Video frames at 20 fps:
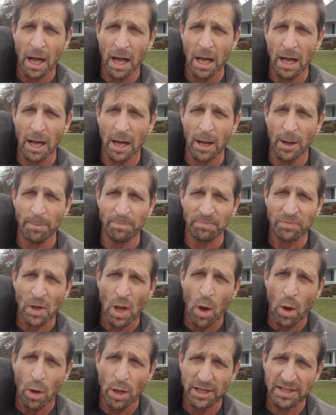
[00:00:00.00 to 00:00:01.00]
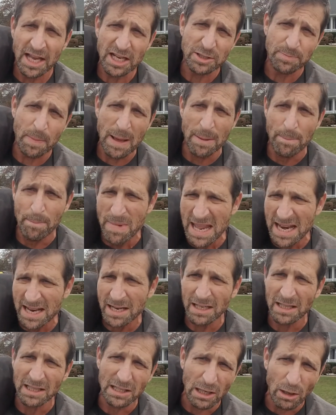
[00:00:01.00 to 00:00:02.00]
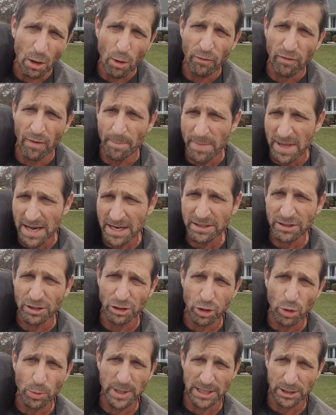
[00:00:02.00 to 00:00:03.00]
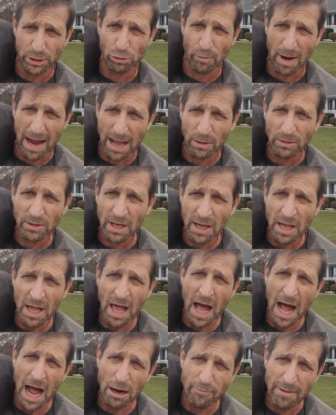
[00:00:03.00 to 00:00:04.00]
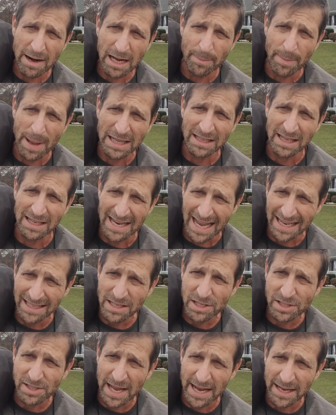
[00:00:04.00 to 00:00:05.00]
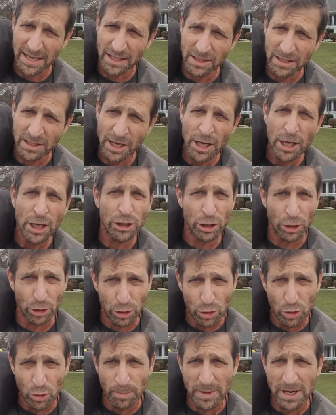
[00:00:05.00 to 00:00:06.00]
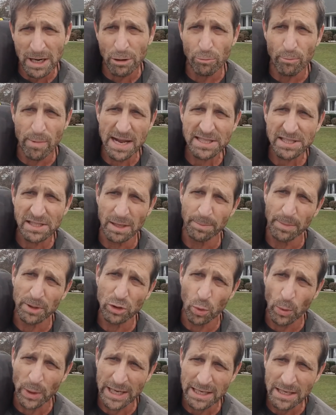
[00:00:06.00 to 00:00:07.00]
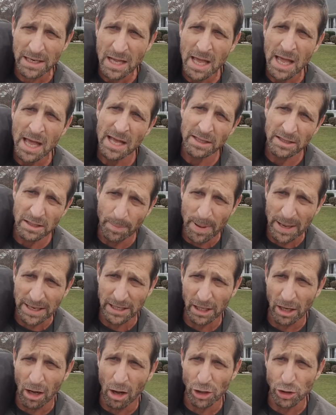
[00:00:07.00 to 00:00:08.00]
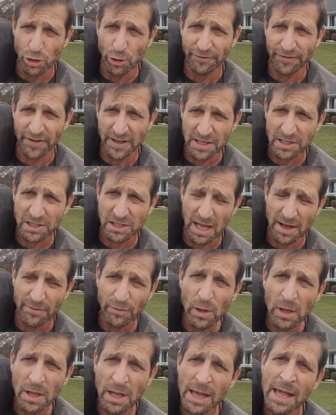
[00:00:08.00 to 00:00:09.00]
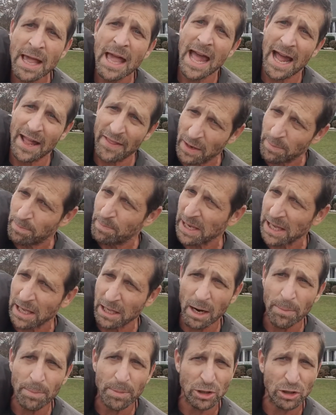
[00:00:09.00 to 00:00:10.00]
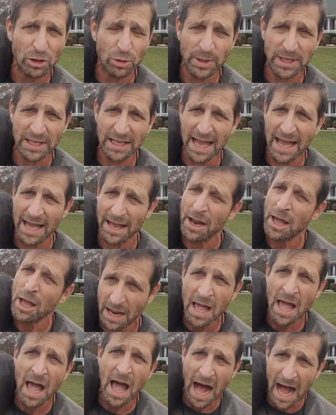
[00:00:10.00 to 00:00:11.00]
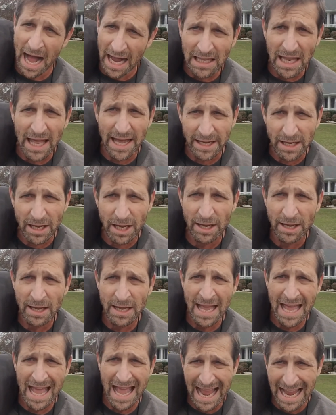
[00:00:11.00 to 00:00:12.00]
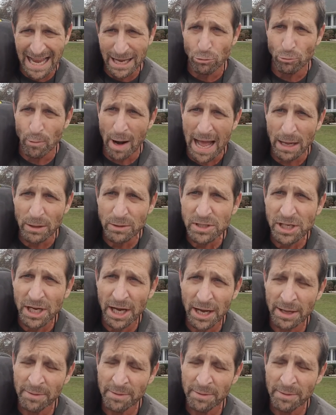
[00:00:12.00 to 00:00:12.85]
it takes about a minute, a little over a minute to do each round. I recommend a 90-second to 2-minute rest in between, depending on your fitness level, and then pick it up and do it again. I like 8 rounds.